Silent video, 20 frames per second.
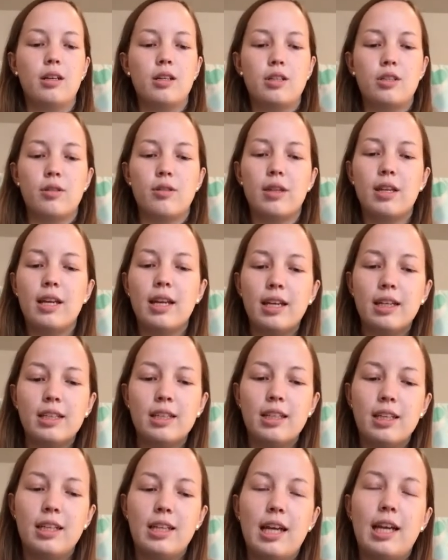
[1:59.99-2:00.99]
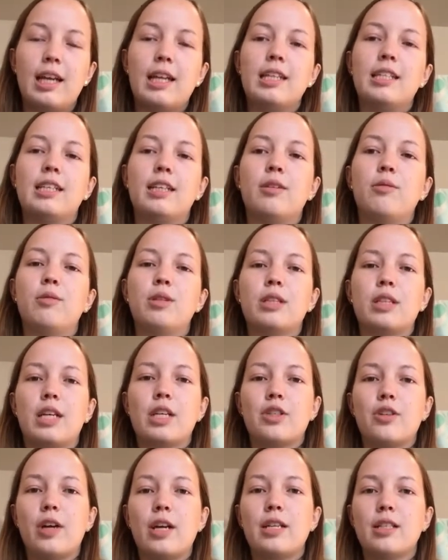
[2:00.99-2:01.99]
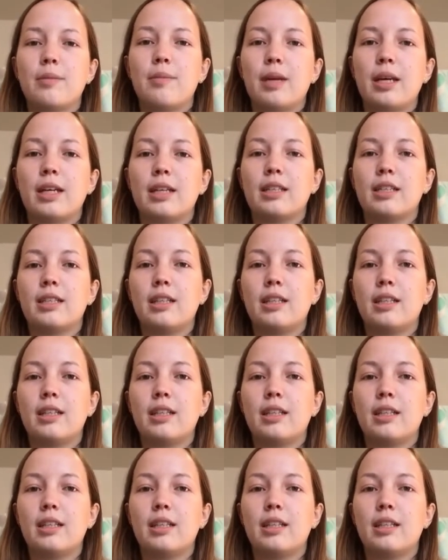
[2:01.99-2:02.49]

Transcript: So the next thing that I did was I tried to make a